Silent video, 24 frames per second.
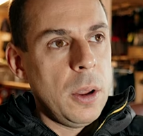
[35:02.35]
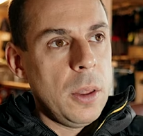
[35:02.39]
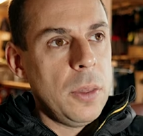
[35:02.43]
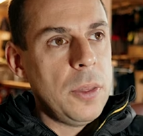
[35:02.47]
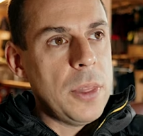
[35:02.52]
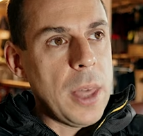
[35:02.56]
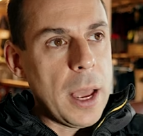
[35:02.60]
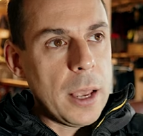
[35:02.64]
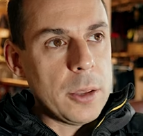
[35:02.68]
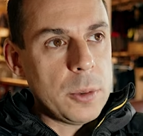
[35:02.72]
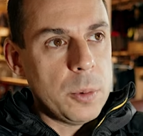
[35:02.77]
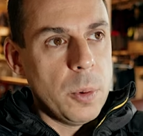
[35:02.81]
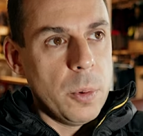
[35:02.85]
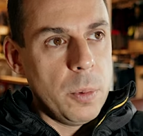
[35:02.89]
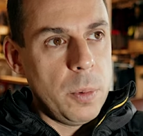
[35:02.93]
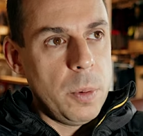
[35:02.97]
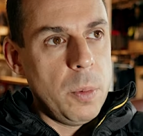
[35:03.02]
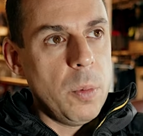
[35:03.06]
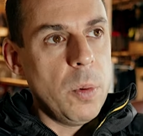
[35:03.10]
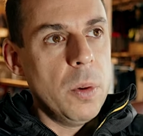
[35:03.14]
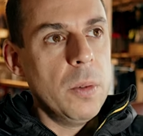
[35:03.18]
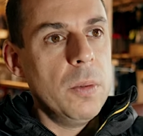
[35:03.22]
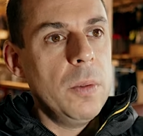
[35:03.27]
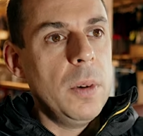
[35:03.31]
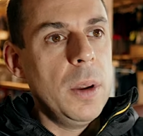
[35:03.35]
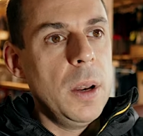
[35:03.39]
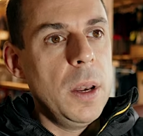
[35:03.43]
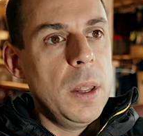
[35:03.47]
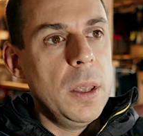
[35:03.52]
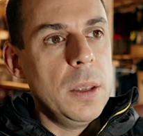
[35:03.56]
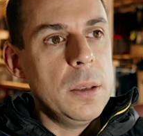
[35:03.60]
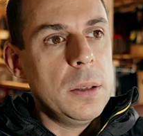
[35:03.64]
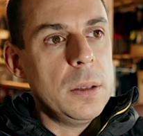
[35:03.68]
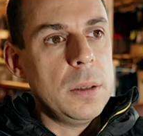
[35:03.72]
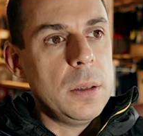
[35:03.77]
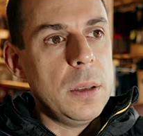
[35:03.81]
That's what we want, really,
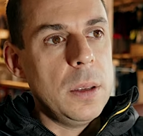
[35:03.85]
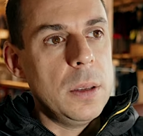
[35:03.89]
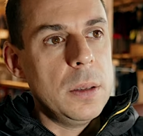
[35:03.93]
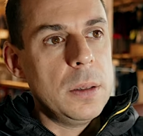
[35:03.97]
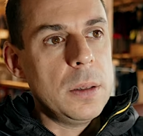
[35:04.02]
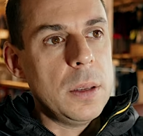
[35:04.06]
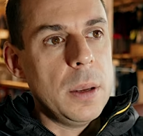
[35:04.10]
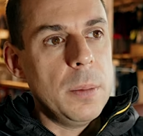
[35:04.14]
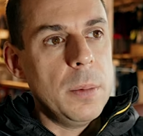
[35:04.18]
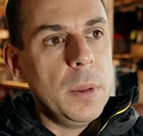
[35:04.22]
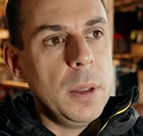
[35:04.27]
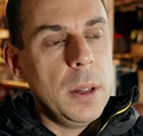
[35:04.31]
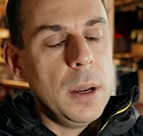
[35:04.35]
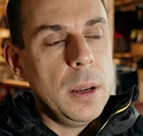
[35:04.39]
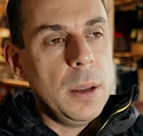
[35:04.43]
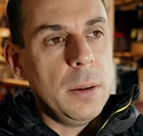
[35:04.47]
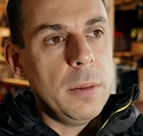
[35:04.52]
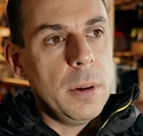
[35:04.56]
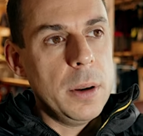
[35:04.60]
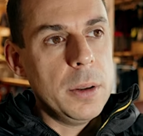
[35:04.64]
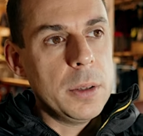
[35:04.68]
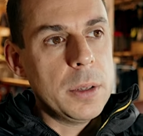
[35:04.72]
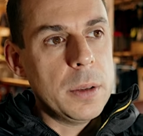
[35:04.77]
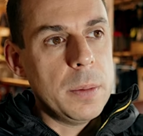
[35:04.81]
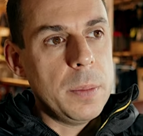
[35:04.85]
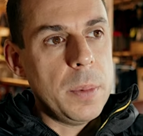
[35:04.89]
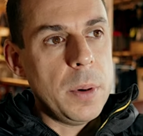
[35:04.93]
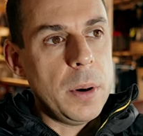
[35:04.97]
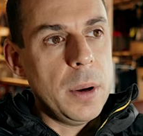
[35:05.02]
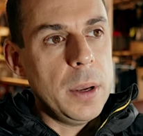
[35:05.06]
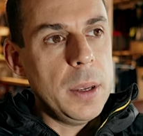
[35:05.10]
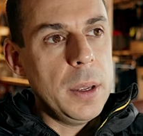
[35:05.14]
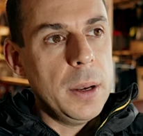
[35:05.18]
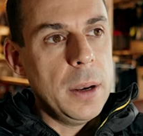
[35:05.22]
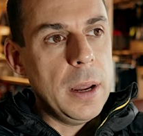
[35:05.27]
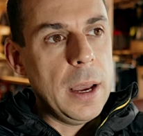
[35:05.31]
is some of the elite runners to
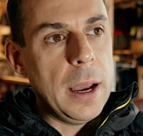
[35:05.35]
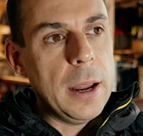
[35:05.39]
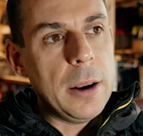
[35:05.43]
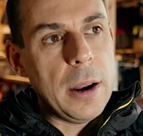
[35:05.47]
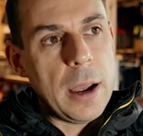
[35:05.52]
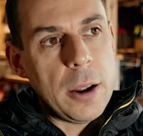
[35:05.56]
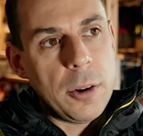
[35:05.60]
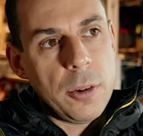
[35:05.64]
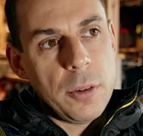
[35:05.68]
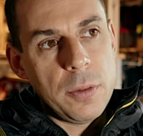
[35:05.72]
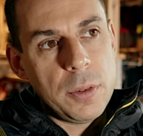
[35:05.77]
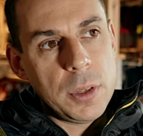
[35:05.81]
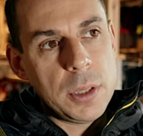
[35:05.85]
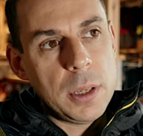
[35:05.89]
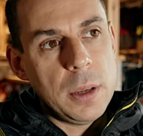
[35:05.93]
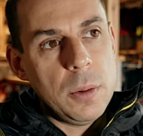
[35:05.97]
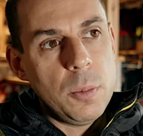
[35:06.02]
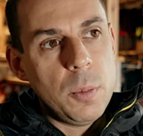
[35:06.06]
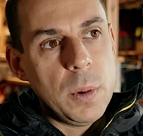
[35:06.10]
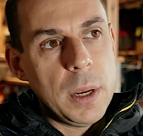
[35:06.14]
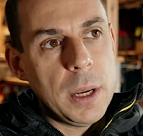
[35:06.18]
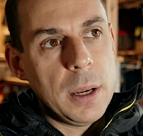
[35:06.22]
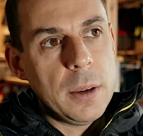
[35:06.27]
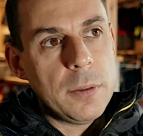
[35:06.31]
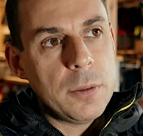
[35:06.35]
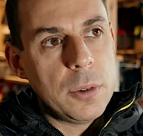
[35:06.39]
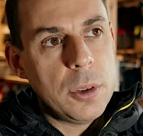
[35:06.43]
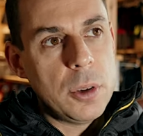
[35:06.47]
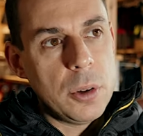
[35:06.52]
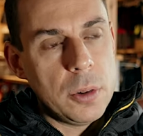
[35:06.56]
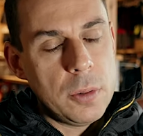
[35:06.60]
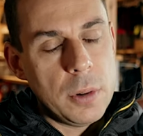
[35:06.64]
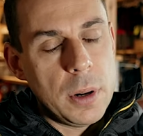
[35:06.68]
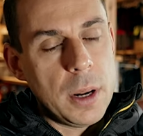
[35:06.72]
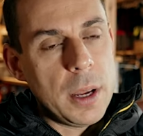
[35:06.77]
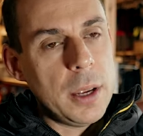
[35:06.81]
buy in. And obviously, we have
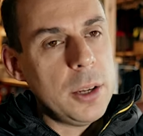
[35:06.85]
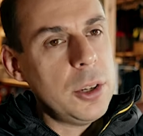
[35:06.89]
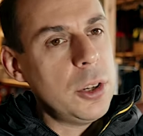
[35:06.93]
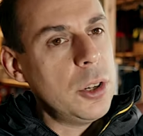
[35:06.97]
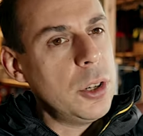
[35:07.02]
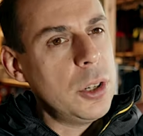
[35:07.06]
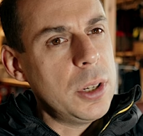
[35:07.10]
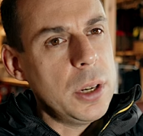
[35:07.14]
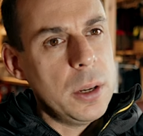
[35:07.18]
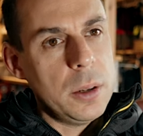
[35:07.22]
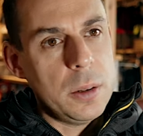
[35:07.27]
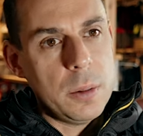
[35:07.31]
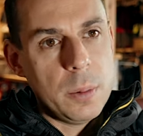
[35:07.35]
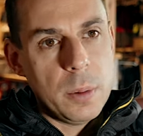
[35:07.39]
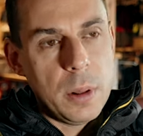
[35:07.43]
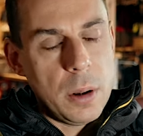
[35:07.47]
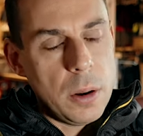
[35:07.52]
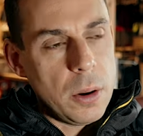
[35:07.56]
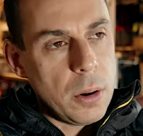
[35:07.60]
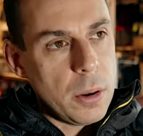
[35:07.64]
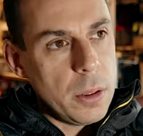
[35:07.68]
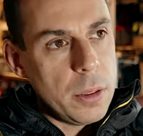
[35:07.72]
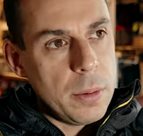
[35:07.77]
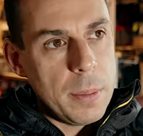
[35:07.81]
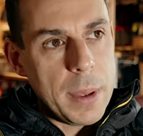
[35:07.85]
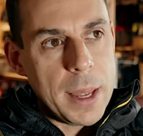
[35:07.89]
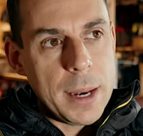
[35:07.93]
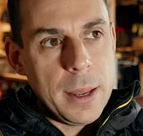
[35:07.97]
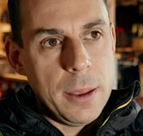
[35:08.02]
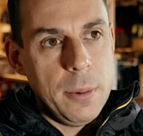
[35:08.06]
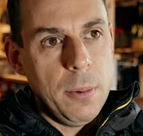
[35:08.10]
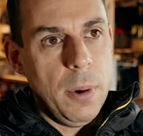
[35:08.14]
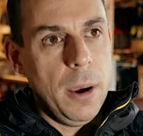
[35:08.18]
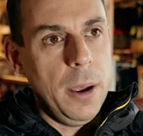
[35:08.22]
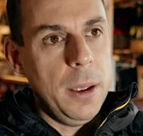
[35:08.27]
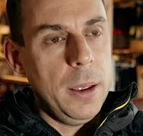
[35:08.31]
good relationships with a lot of them
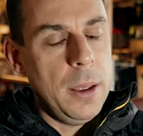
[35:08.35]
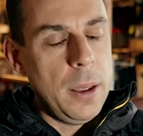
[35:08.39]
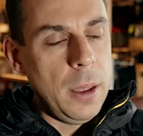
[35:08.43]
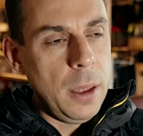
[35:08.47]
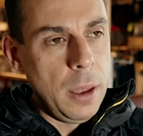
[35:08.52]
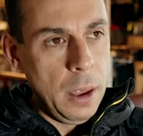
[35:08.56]
anyway.